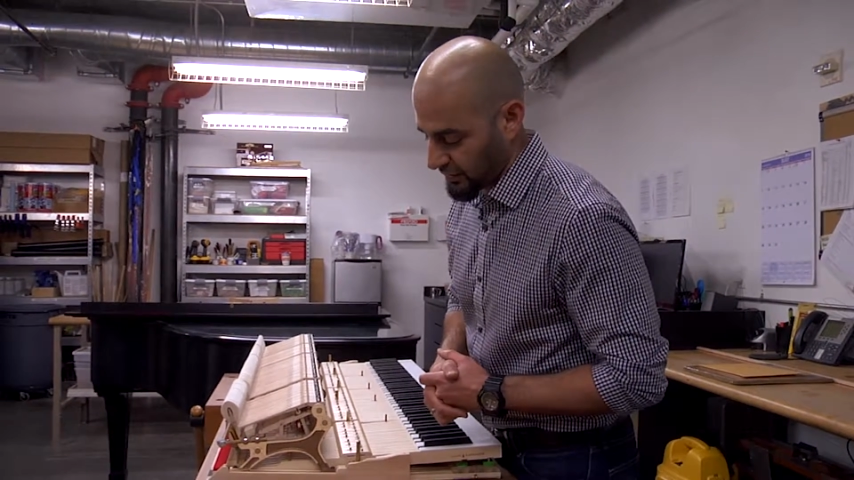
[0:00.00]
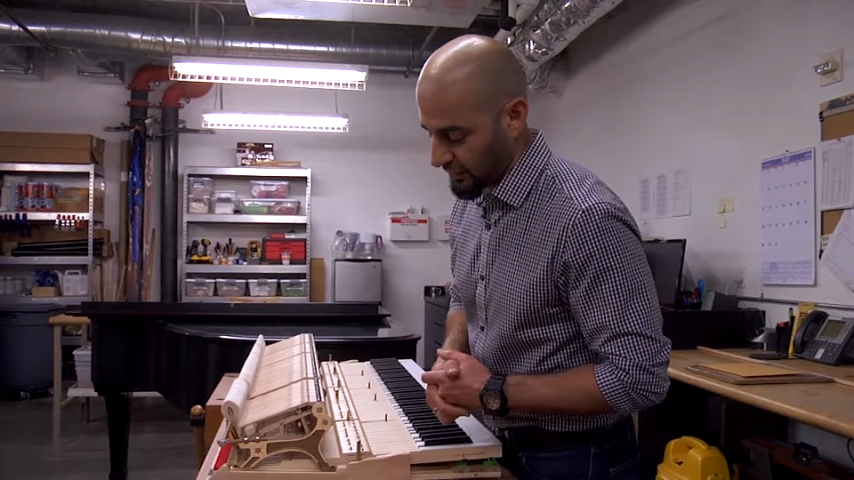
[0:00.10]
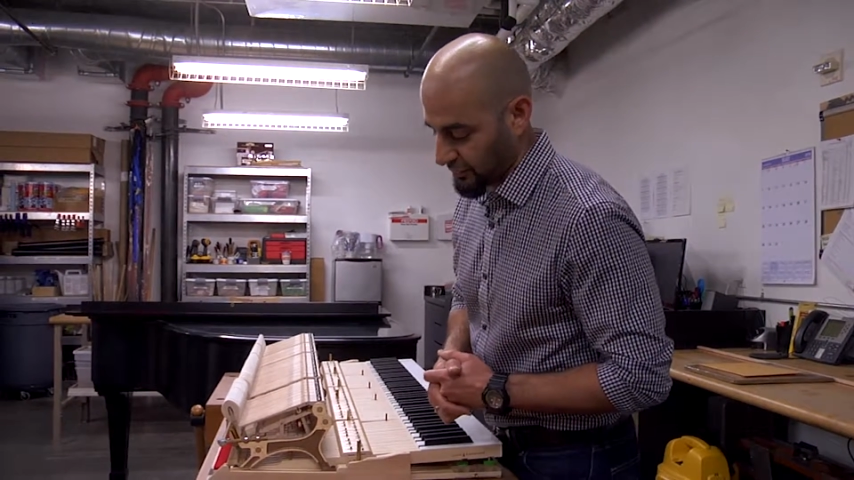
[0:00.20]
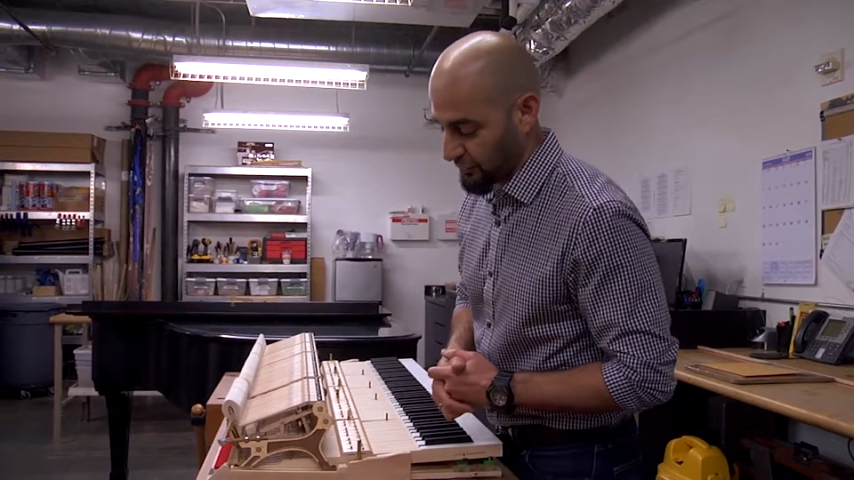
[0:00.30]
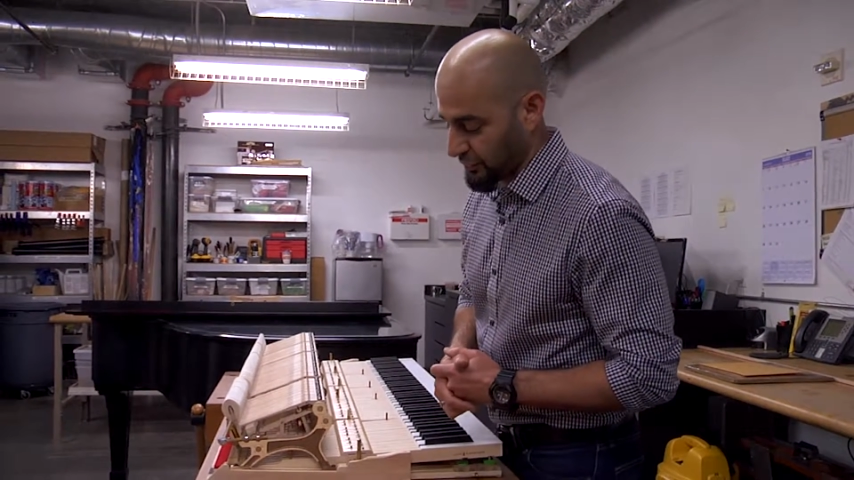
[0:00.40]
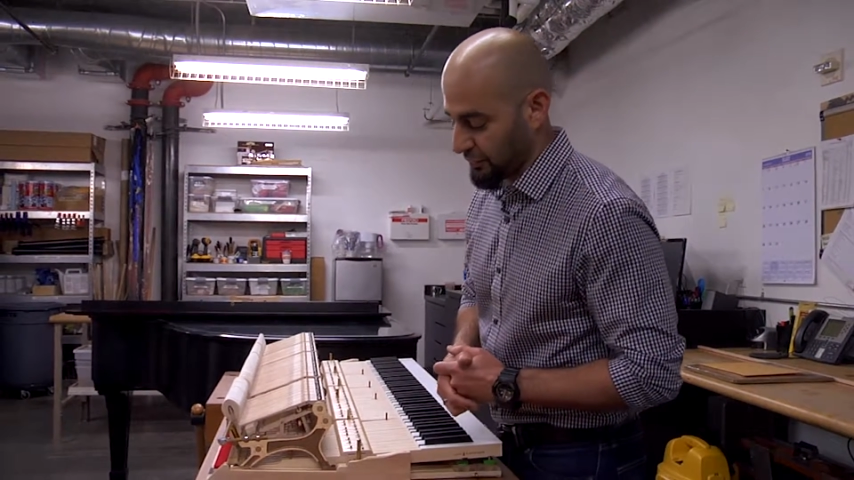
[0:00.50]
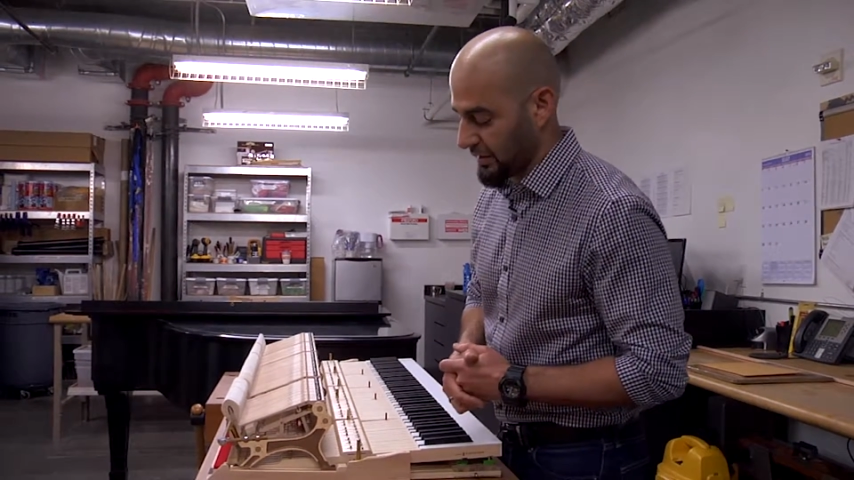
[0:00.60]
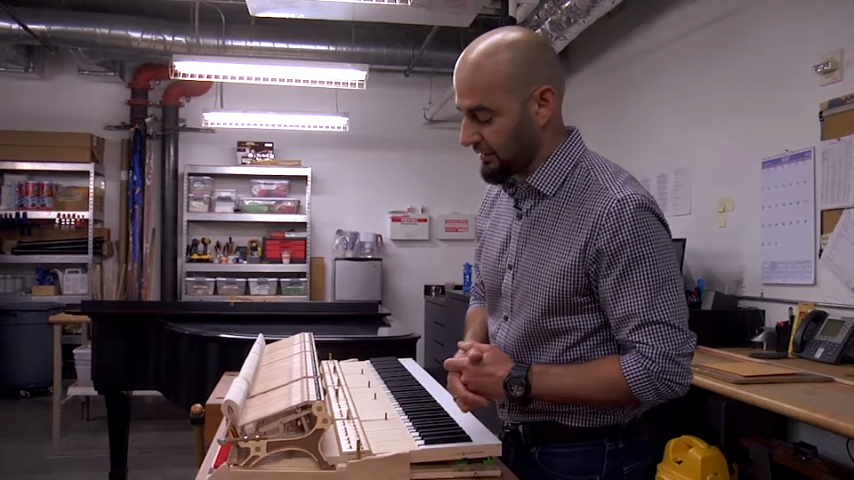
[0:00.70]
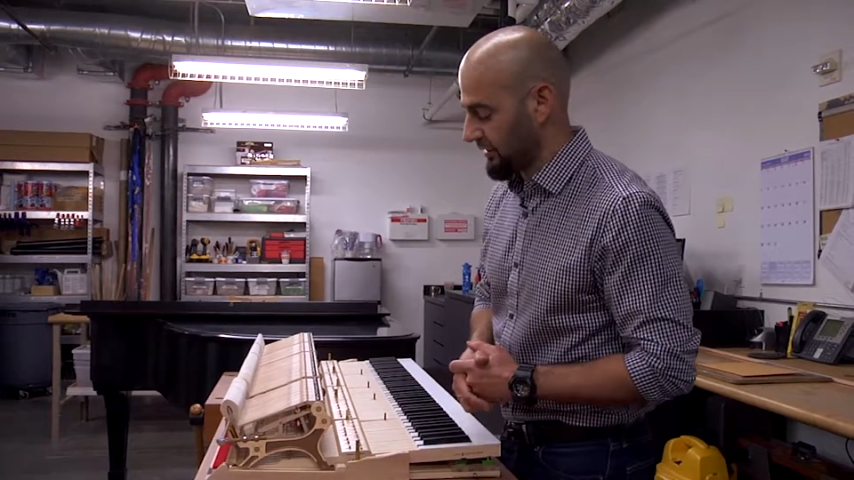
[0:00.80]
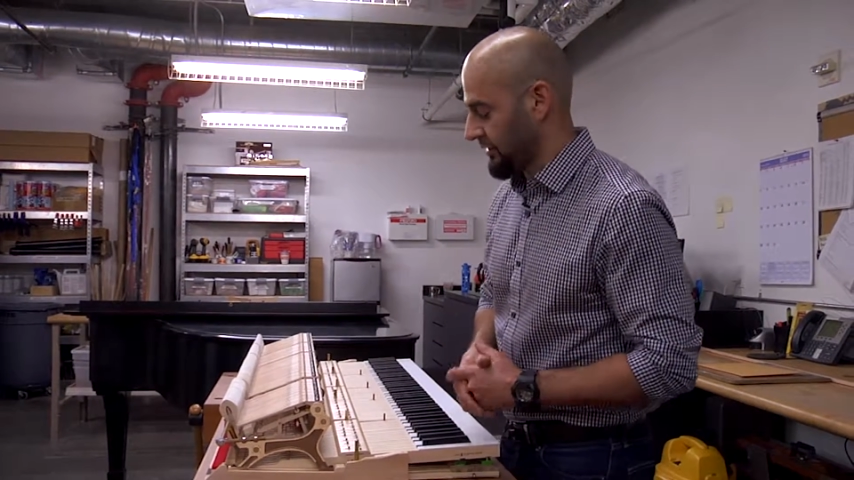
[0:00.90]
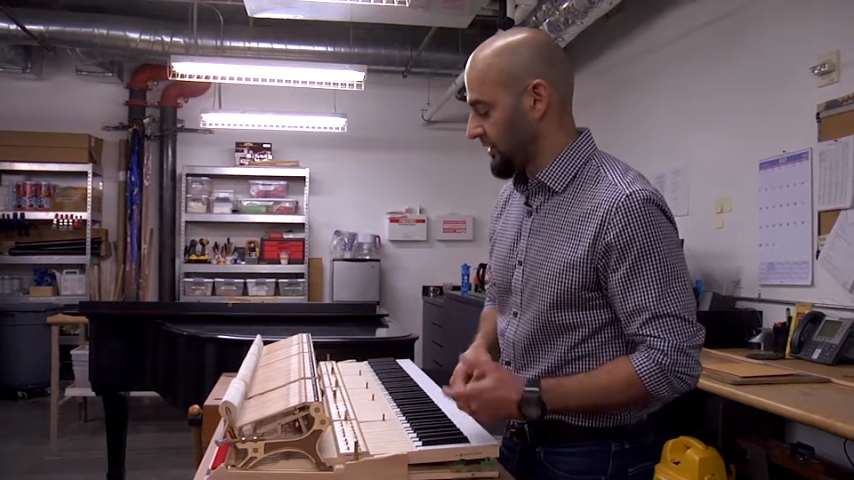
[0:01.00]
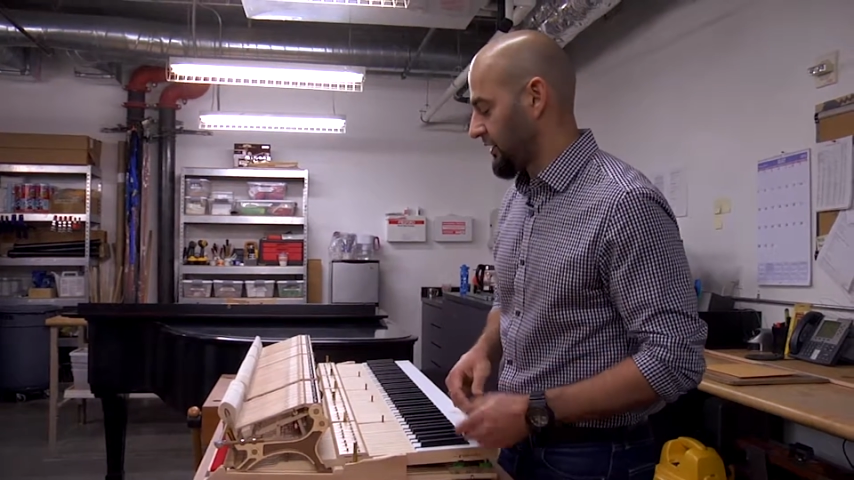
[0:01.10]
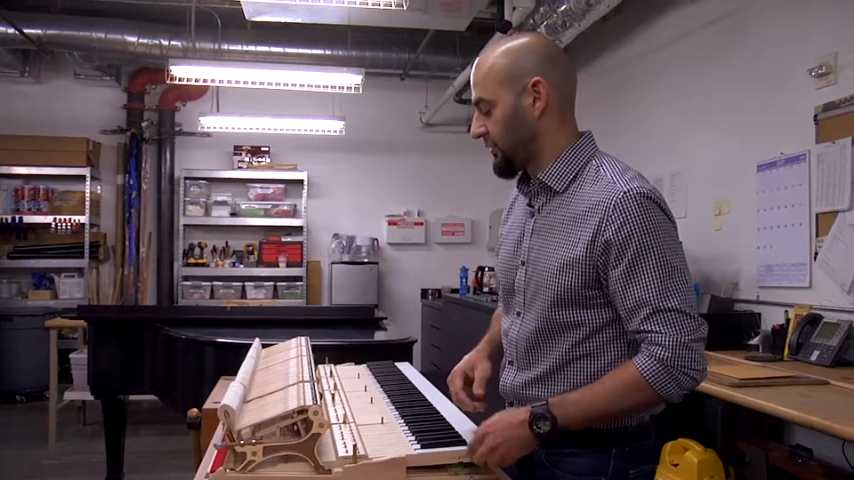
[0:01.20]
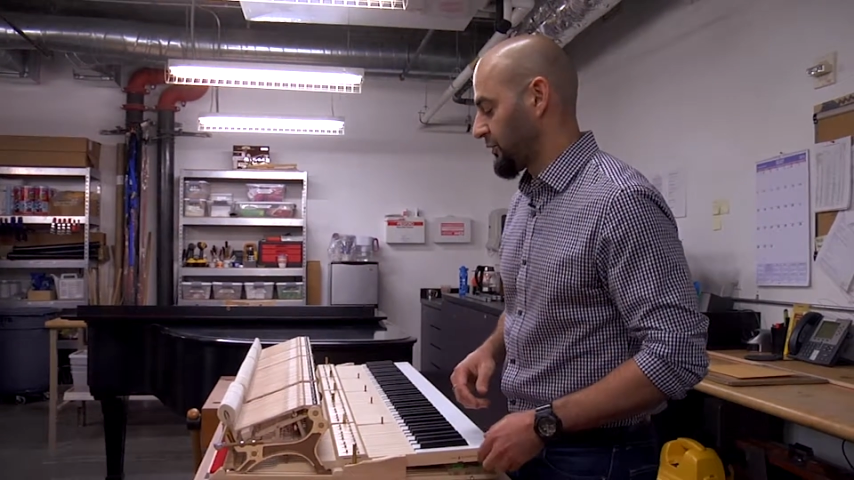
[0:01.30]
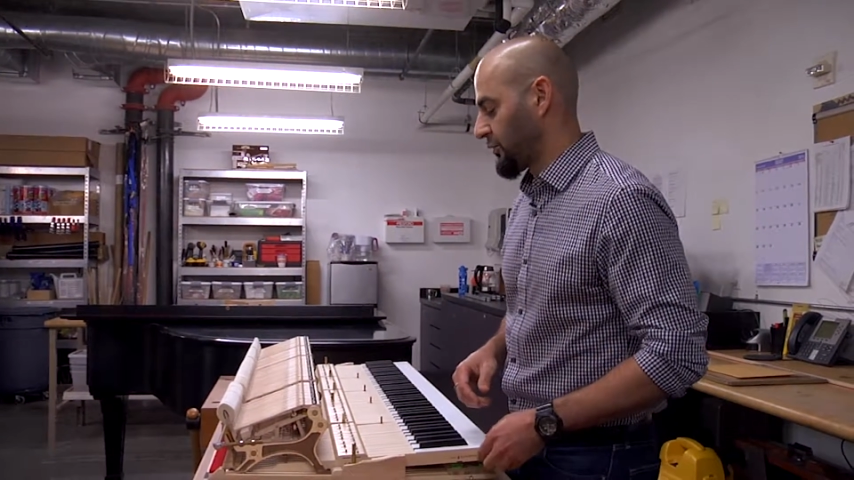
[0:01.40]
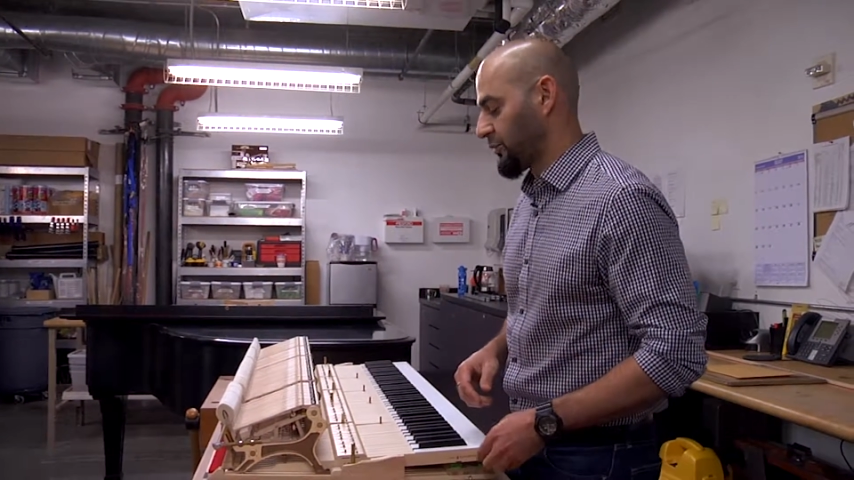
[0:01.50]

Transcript: an amazingly